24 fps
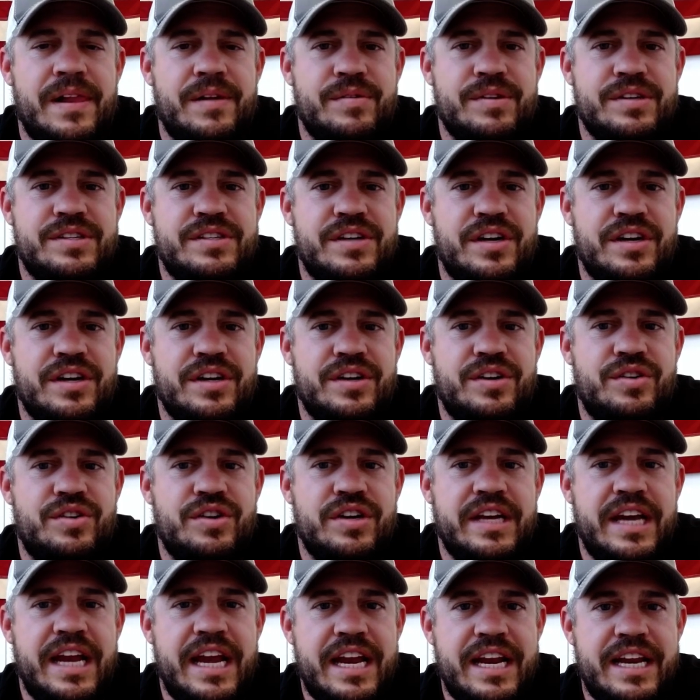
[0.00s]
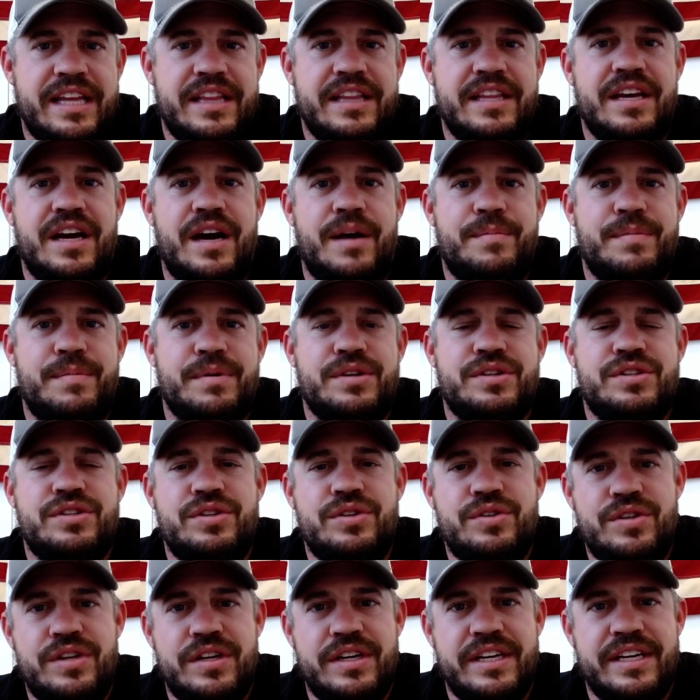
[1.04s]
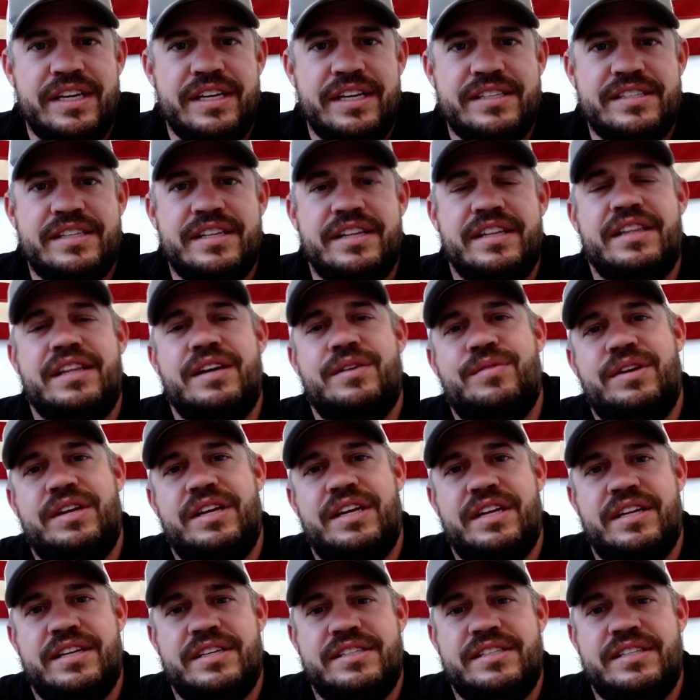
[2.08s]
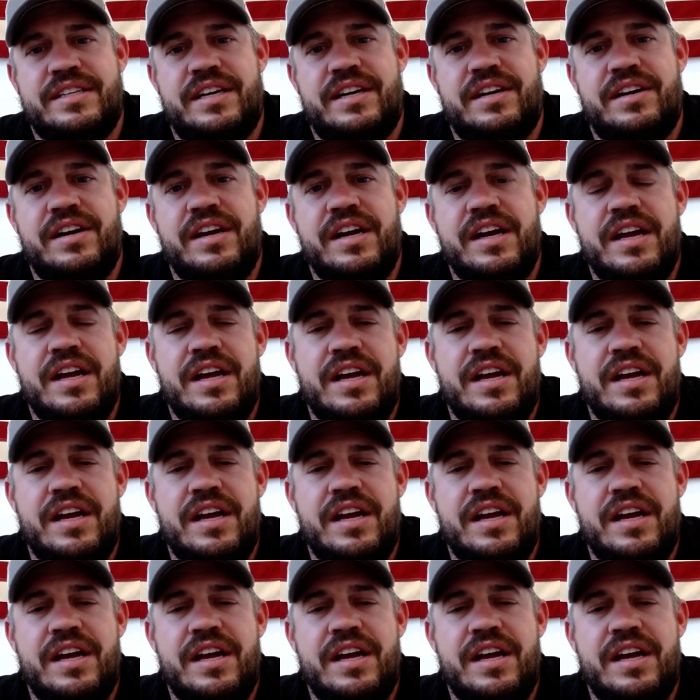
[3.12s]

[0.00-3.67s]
We started creating the opportunities that would get us there.